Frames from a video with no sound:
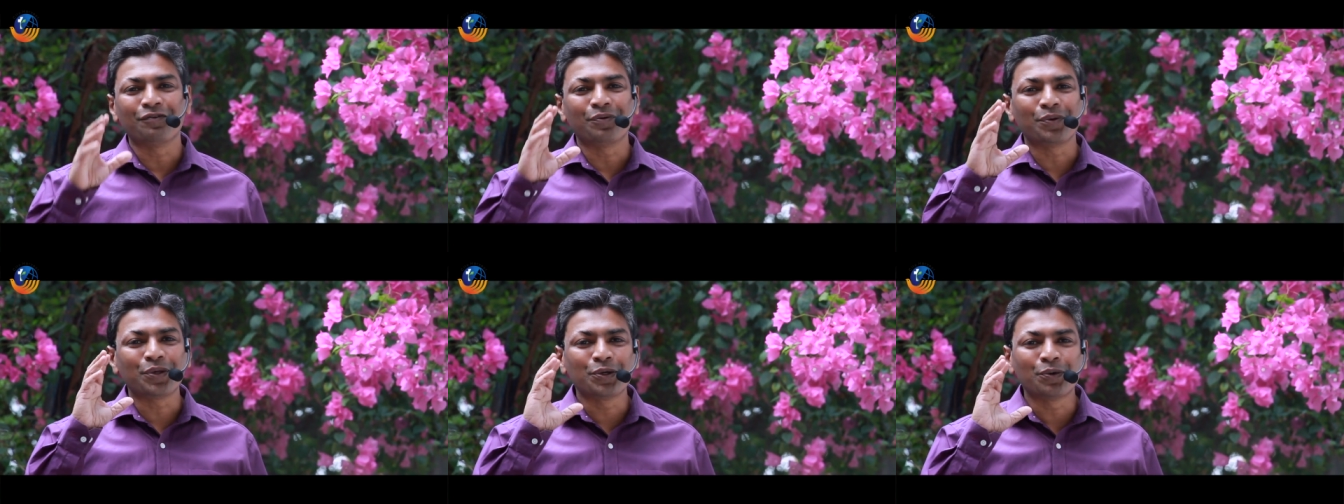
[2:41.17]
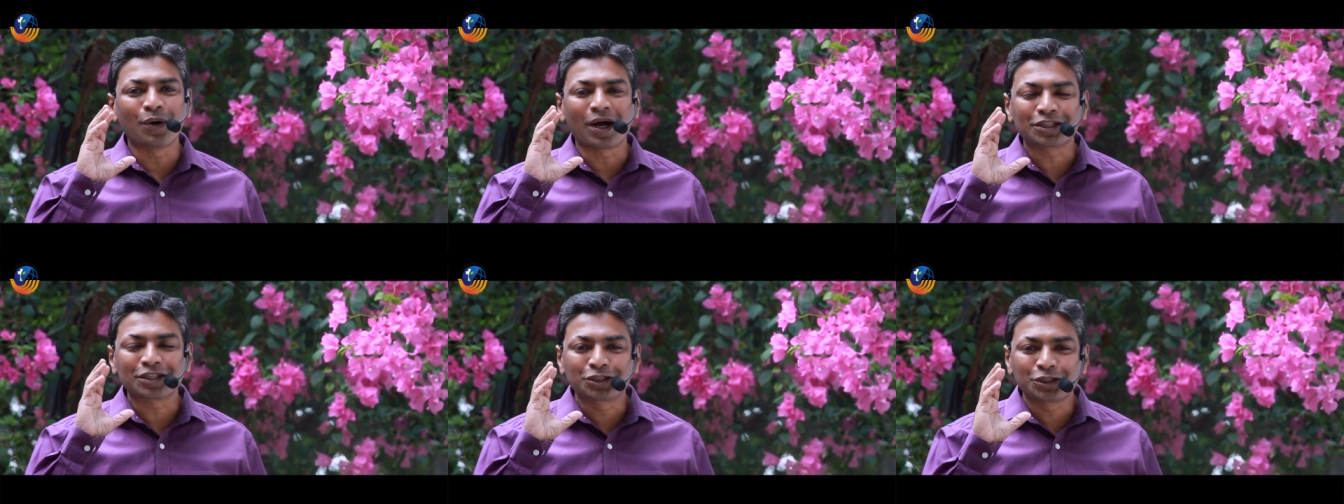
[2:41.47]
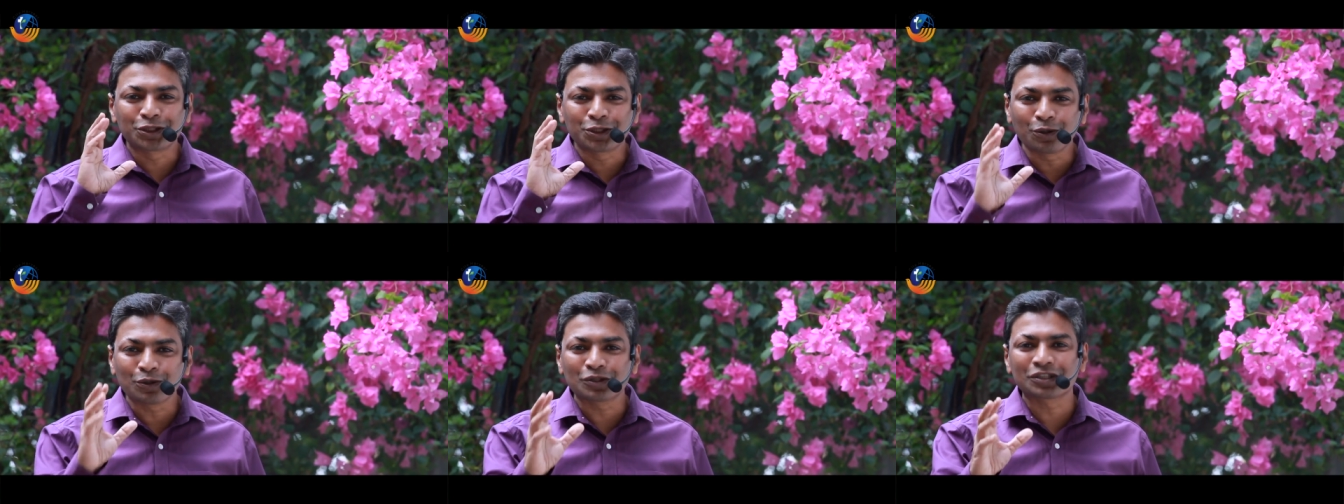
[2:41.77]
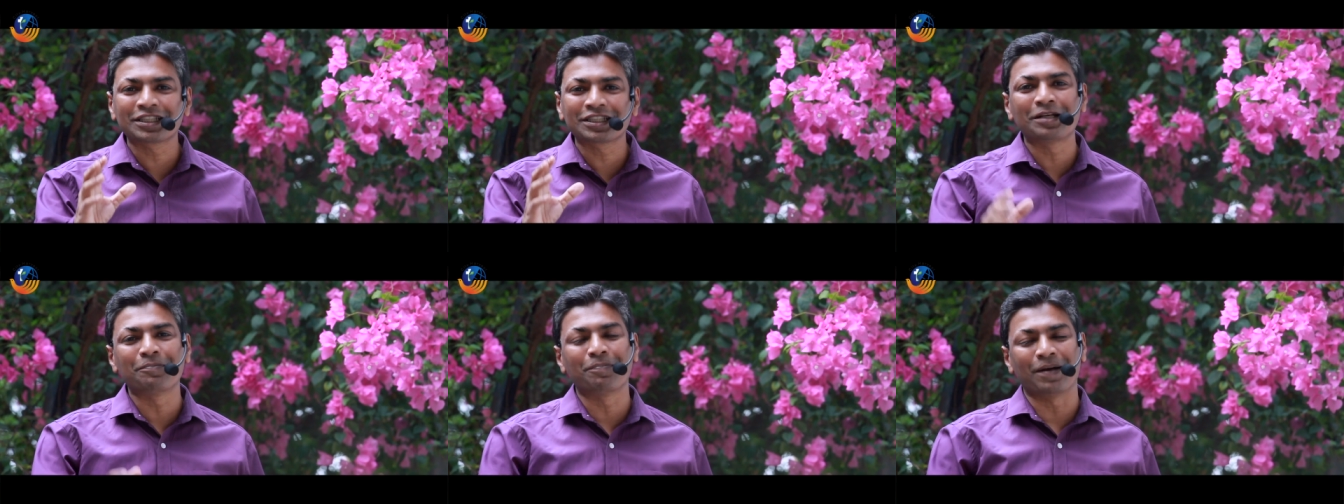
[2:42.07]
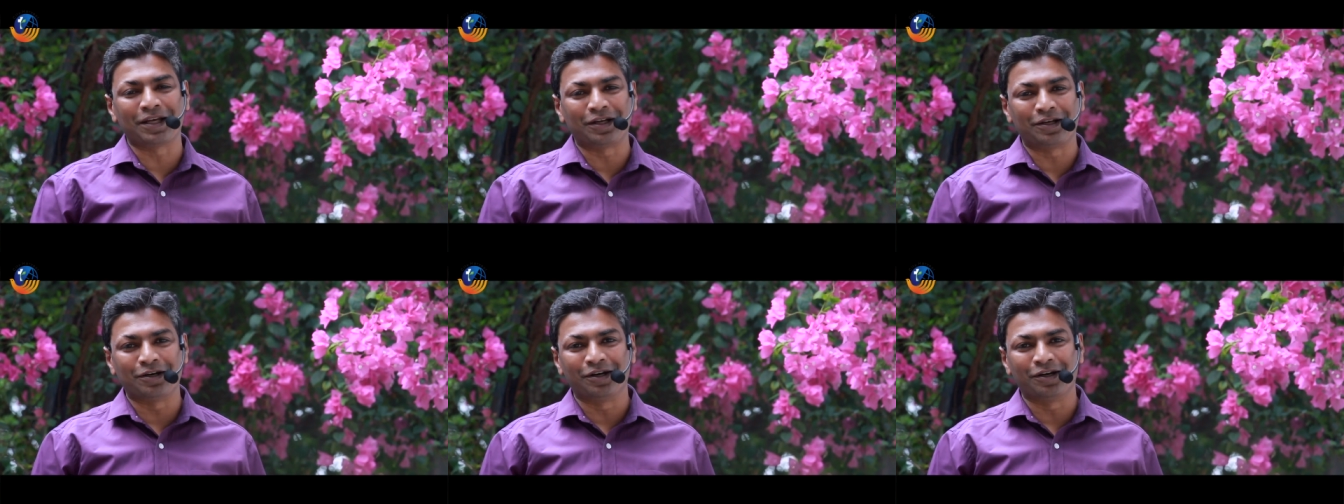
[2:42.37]
You are chosen
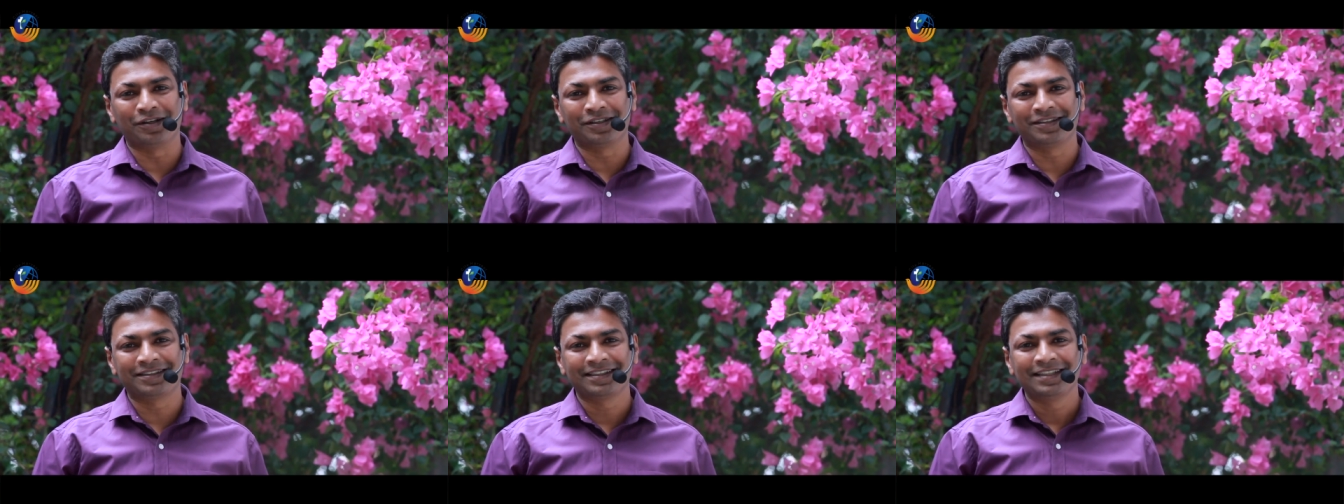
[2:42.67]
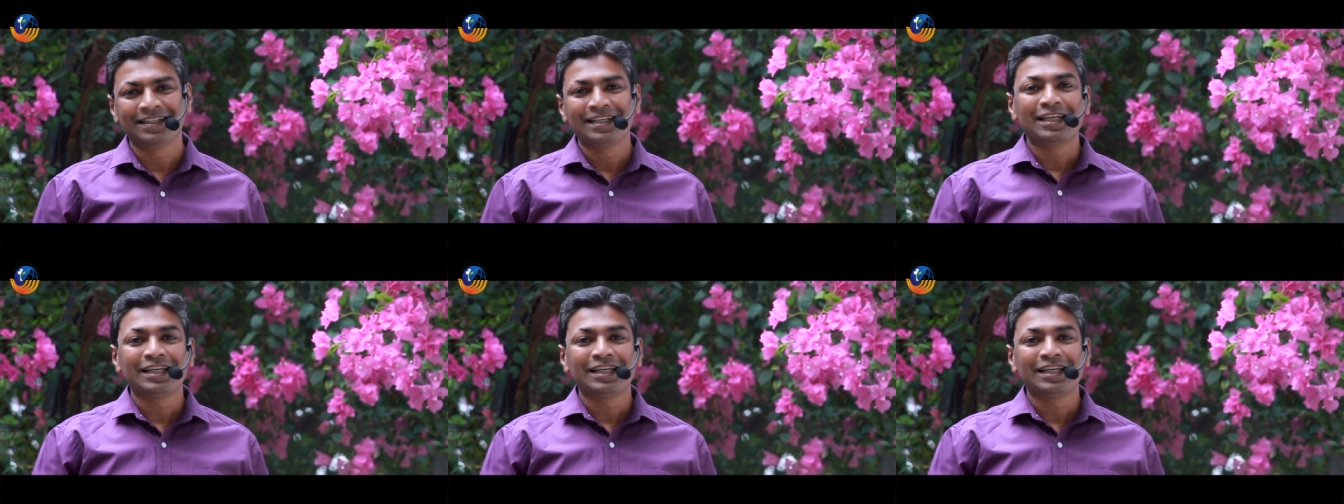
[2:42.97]
by God.